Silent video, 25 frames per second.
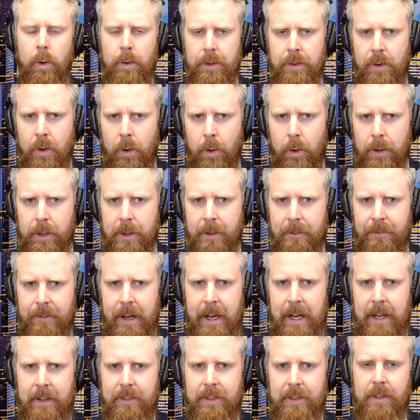nor the
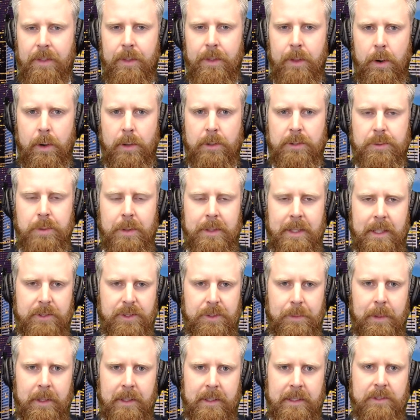fact that those with
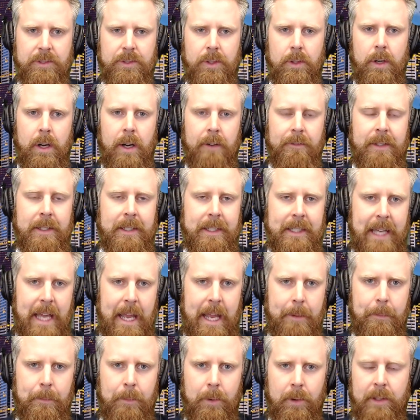disabilities are often
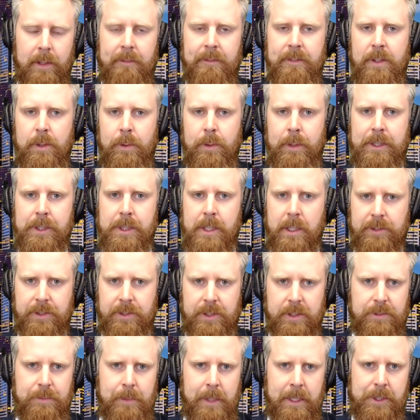capable of doing
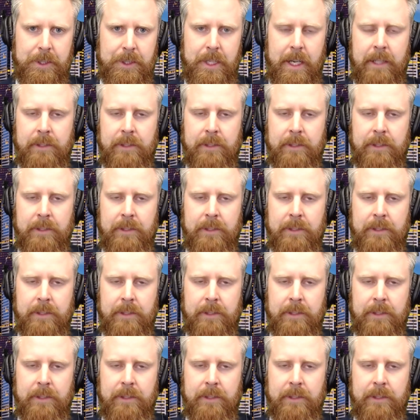just as much